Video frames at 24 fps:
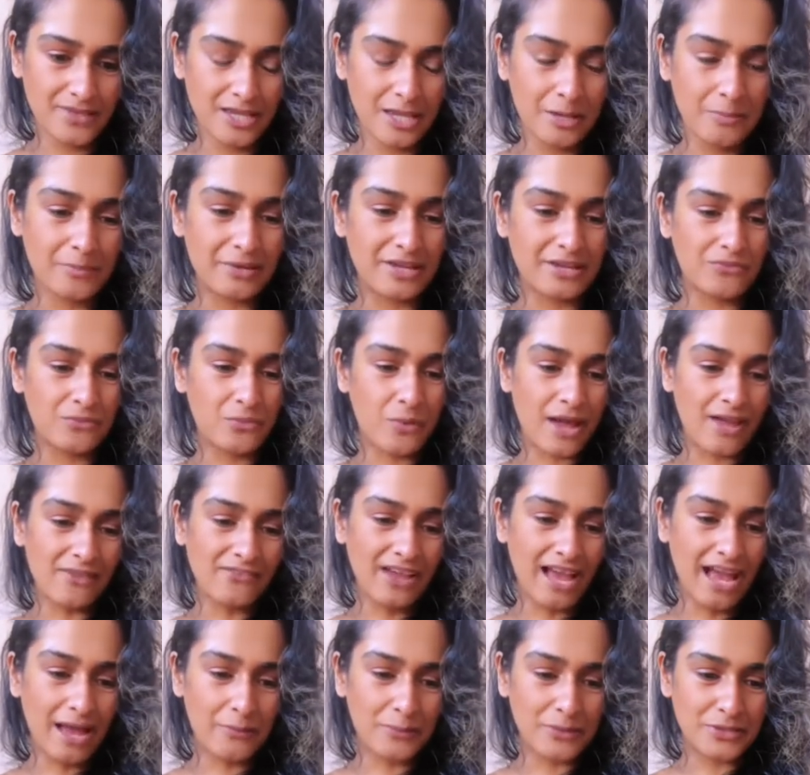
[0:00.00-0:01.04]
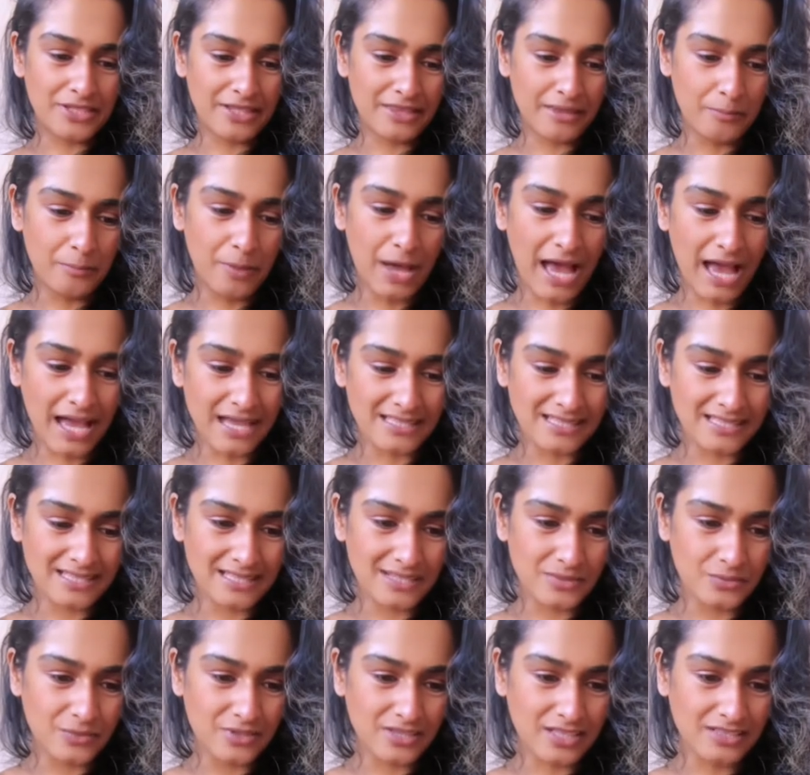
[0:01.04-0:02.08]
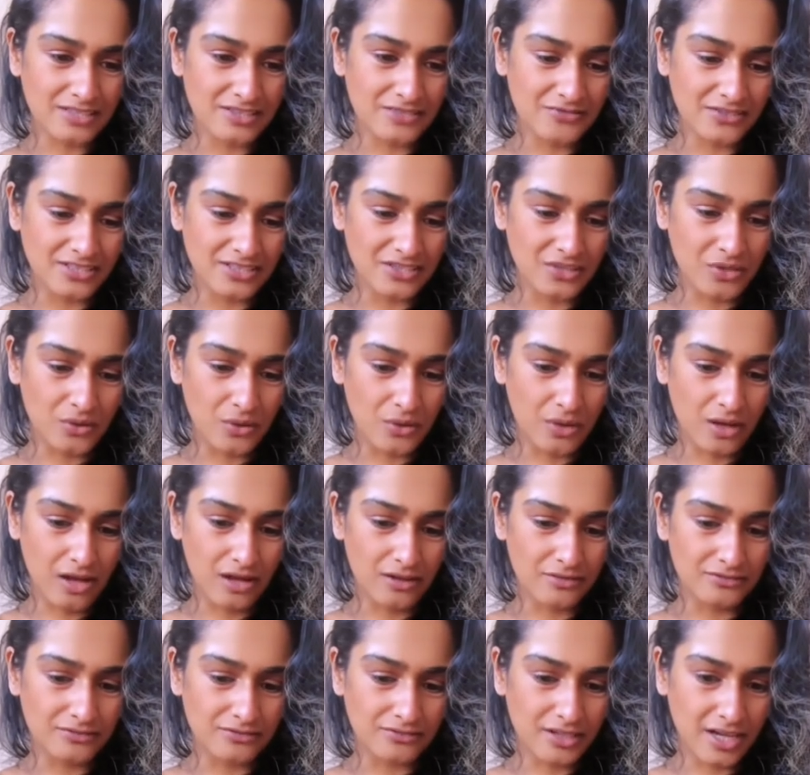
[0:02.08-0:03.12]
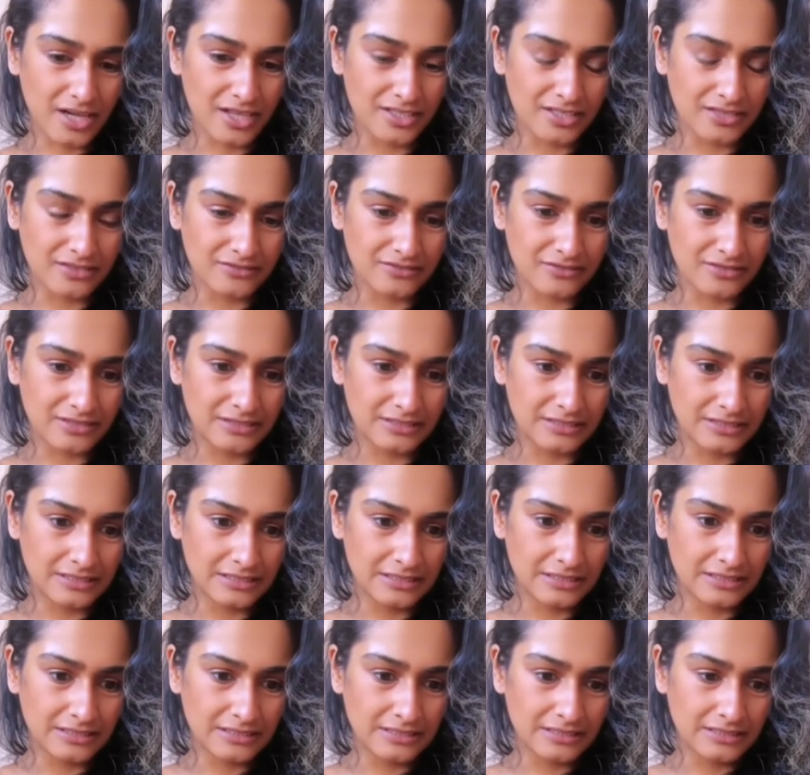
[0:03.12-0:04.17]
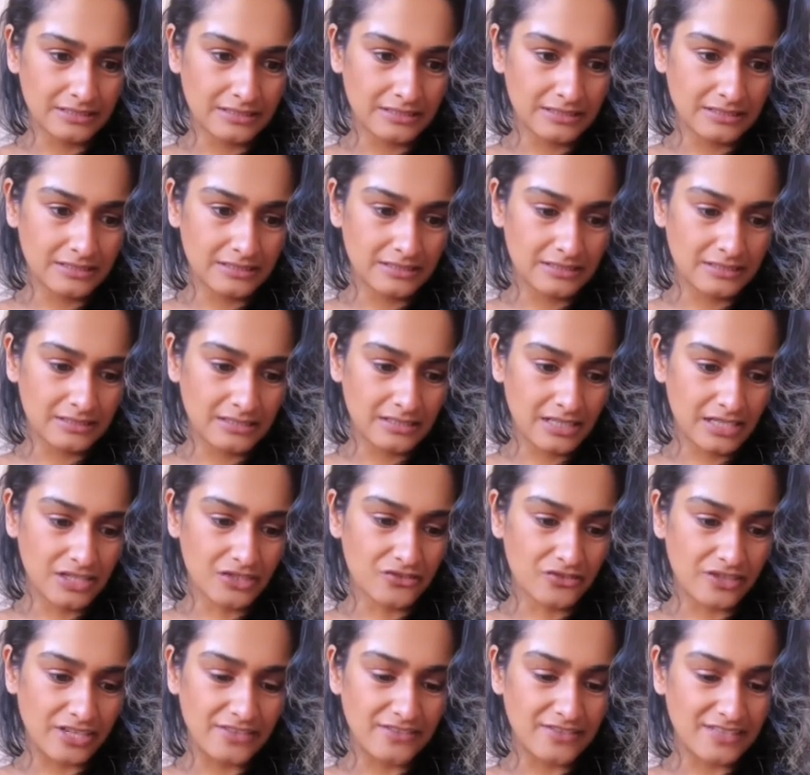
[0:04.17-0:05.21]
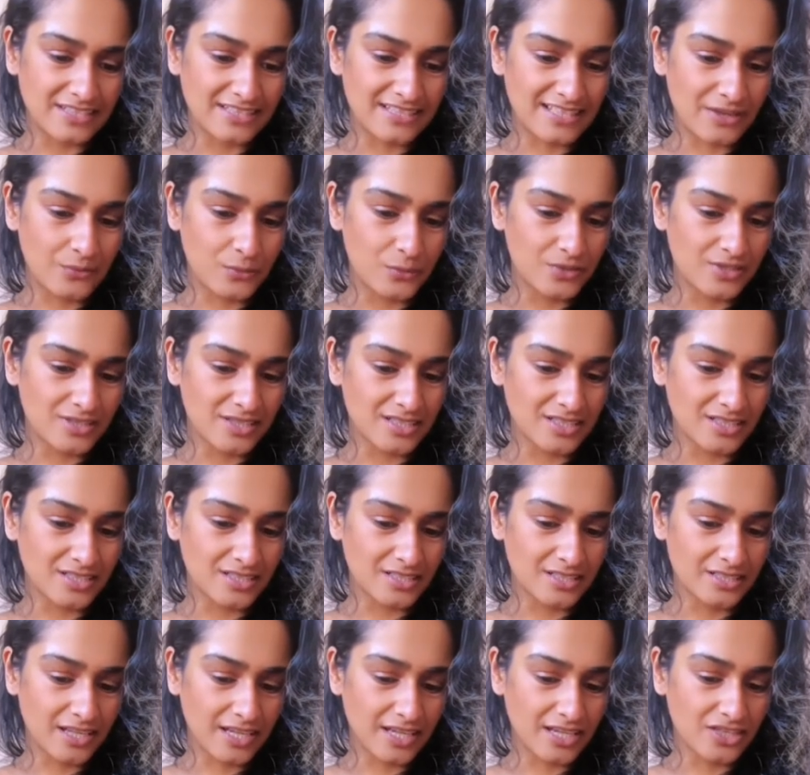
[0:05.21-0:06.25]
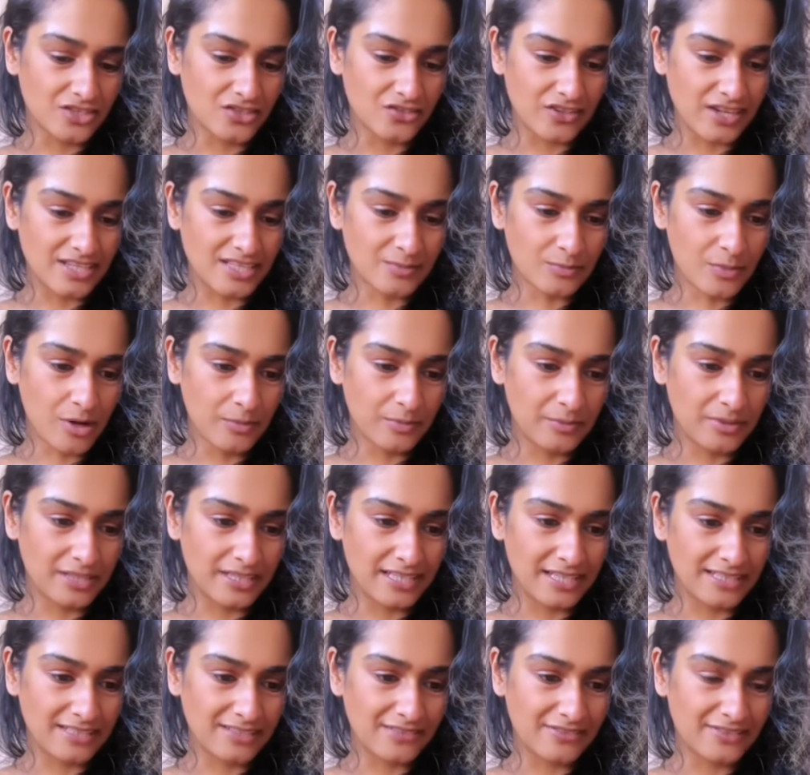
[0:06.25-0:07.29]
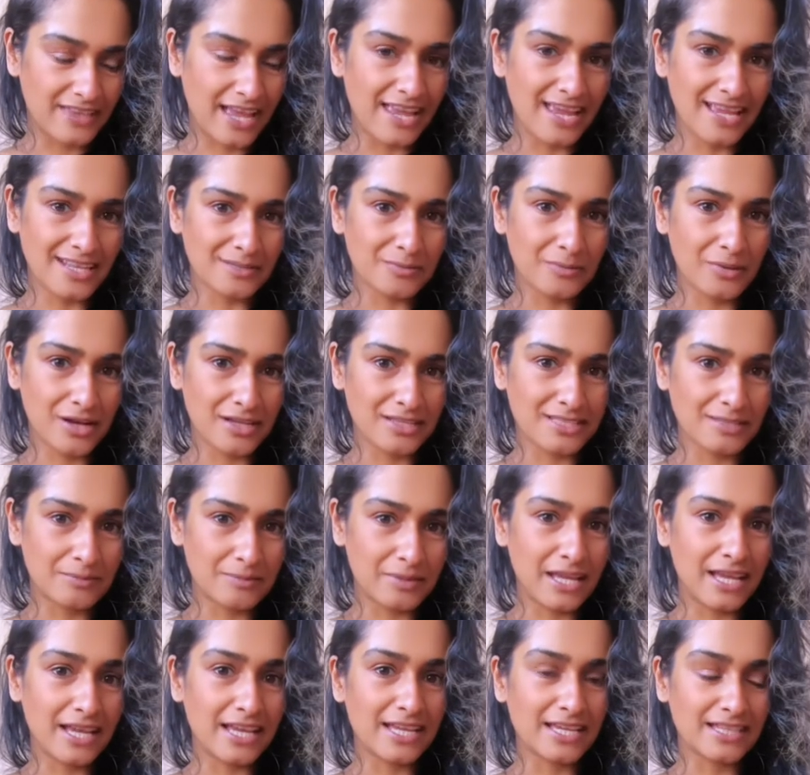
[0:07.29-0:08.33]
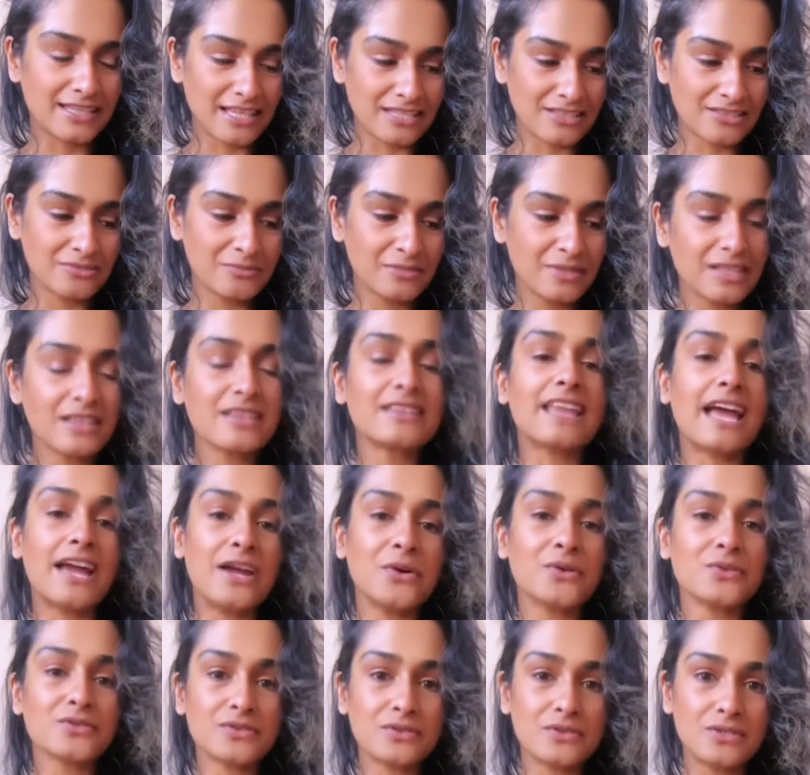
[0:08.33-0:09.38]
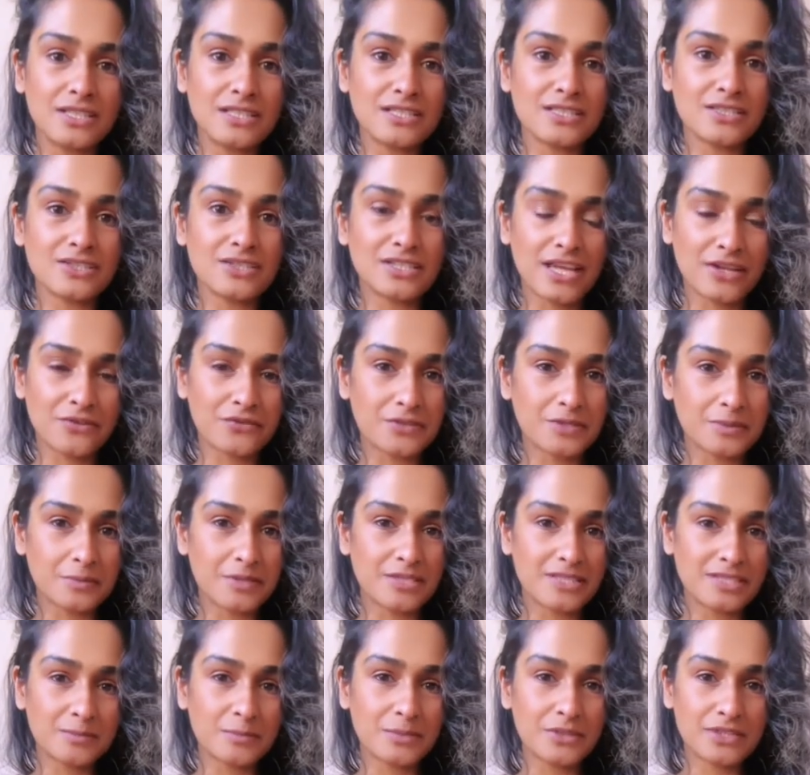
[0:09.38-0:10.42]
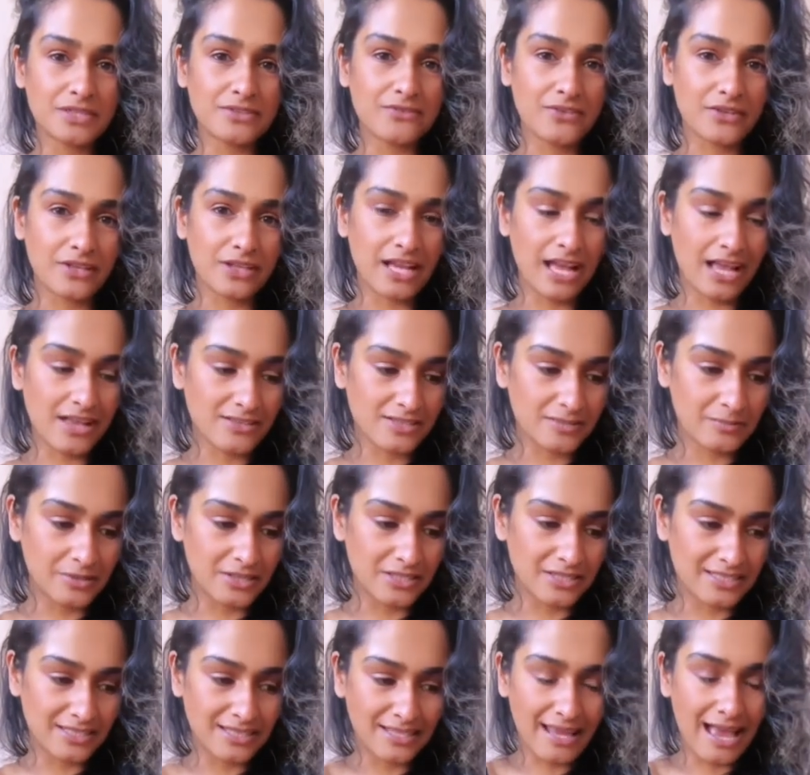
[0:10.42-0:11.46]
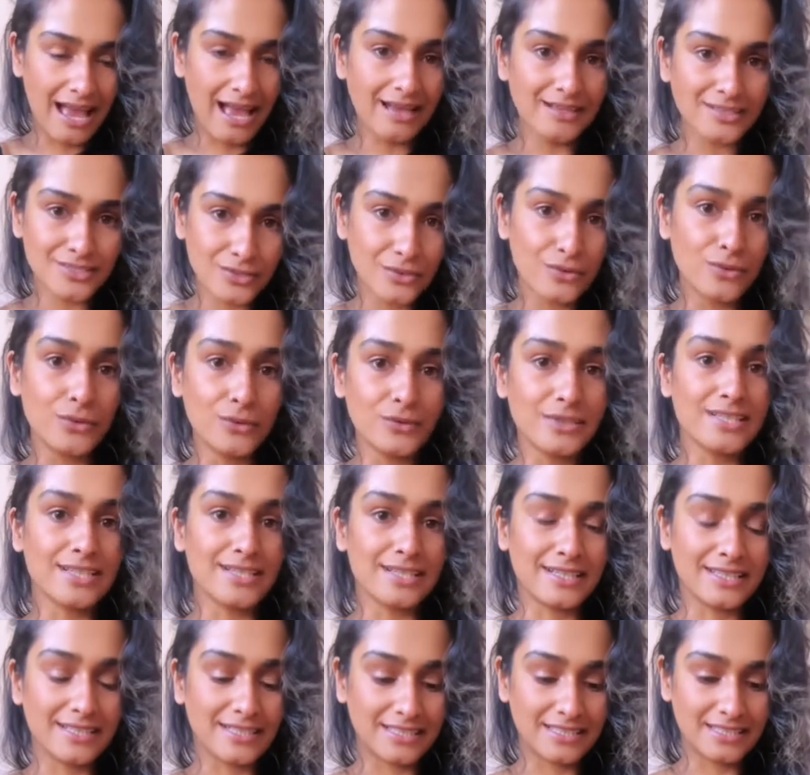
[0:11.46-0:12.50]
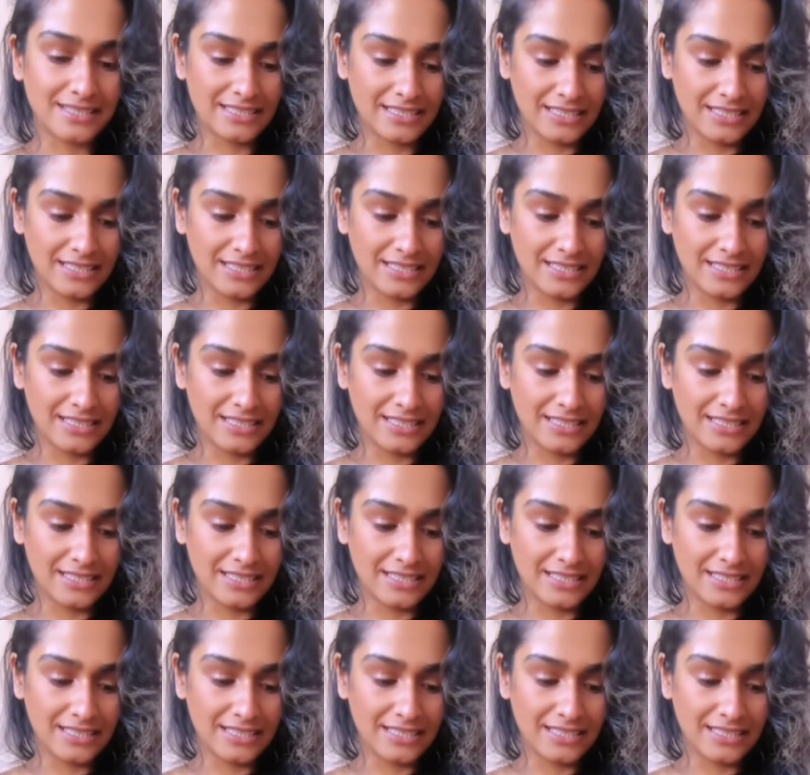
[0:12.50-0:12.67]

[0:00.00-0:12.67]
But if whatever happened in the past was as a result of kind of a grievance that wasn't like addressed properly, and if they had a part to play, that's something that they also need to take responsibility for and accountability and act accordingly.